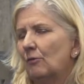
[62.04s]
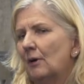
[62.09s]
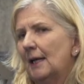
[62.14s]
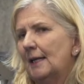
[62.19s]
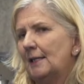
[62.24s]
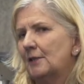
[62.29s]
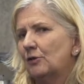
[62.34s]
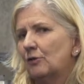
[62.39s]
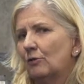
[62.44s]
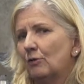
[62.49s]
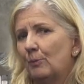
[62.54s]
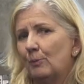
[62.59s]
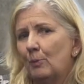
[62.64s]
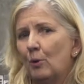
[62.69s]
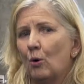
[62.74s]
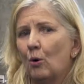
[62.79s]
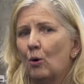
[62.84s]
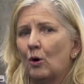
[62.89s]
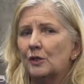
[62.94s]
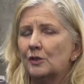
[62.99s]
released a
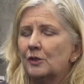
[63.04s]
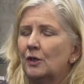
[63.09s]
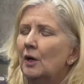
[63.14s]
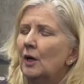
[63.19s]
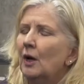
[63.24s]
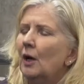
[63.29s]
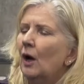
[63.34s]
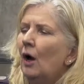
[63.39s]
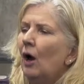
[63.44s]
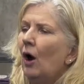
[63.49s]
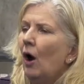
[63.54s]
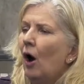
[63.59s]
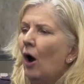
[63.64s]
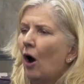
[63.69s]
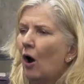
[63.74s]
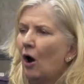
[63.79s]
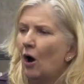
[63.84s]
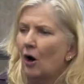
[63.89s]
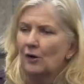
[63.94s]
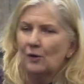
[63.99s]
report
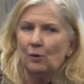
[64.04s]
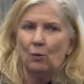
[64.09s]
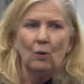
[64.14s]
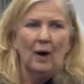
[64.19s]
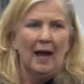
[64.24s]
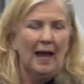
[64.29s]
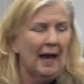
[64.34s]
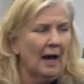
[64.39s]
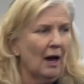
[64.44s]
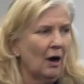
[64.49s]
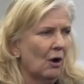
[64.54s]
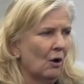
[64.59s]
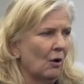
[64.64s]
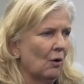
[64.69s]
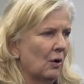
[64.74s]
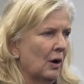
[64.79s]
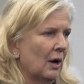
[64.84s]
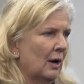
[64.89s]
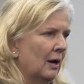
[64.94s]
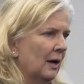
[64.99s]
on
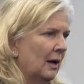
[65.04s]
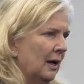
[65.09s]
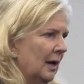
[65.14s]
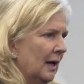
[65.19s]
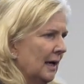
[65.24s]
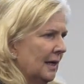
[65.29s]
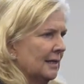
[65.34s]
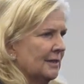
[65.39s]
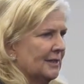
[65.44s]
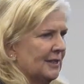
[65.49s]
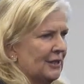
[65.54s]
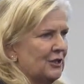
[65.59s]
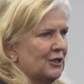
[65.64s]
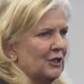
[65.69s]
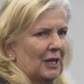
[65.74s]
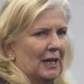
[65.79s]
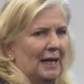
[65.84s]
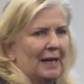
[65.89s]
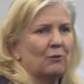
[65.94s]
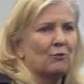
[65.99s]
how
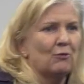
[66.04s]
digitally